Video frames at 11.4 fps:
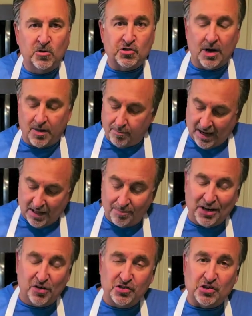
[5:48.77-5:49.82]
So now the
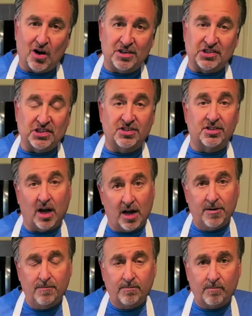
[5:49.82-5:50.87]
Palomino sauce is
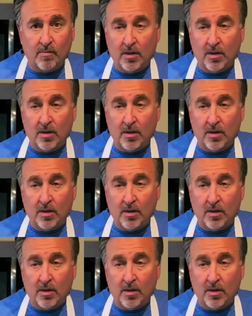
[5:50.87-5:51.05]
done.